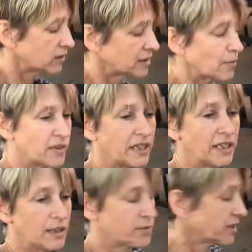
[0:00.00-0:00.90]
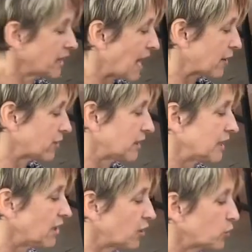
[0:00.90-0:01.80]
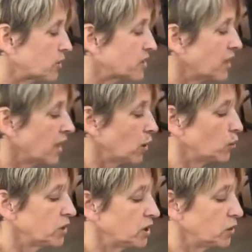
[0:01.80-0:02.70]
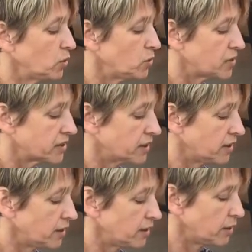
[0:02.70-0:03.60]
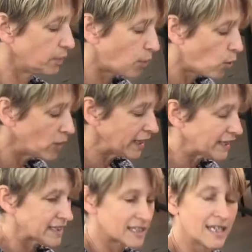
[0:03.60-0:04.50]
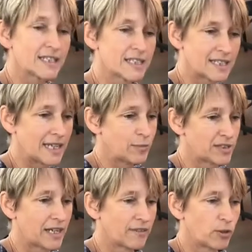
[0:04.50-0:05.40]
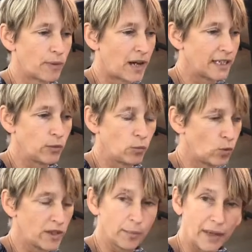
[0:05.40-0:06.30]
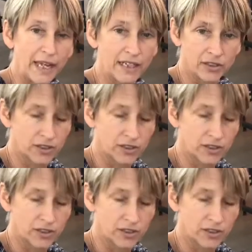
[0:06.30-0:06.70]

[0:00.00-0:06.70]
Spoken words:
something ipsilaterally. In other words, we'll use the point that's on the same side of the body where the pain is